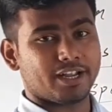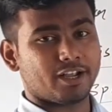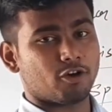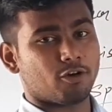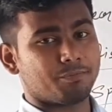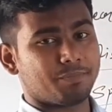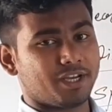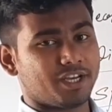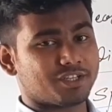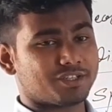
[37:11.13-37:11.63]

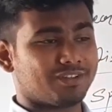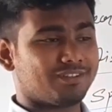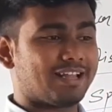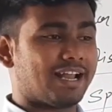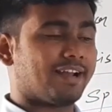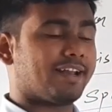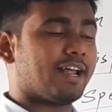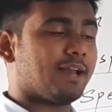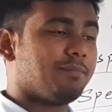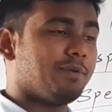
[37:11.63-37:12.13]
recombination,
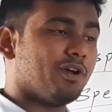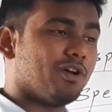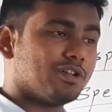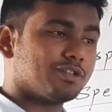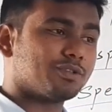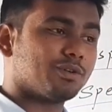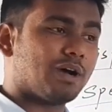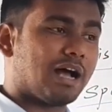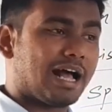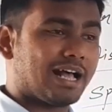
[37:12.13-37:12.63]
that can be
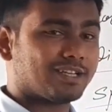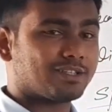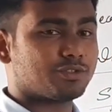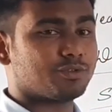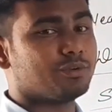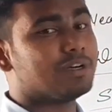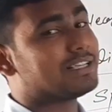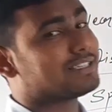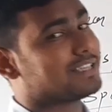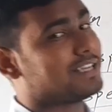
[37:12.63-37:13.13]
also
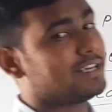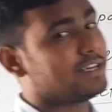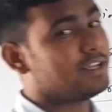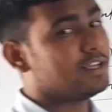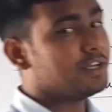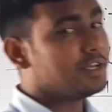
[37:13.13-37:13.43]
asked to us in